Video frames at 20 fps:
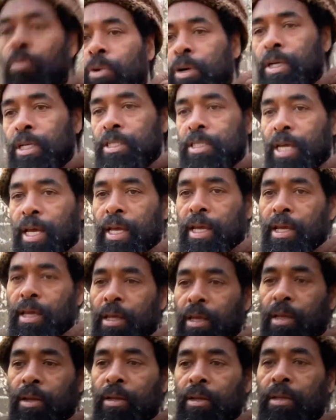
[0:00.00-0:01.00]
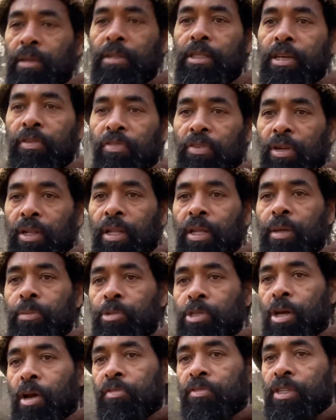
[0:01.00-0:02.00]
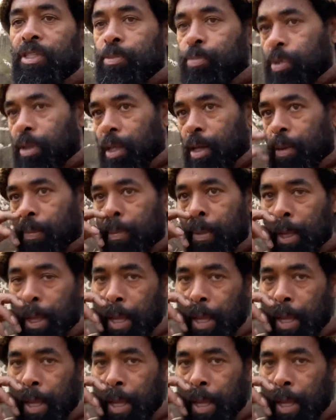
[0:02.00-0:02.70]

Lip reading: gonna take different limbs off this plum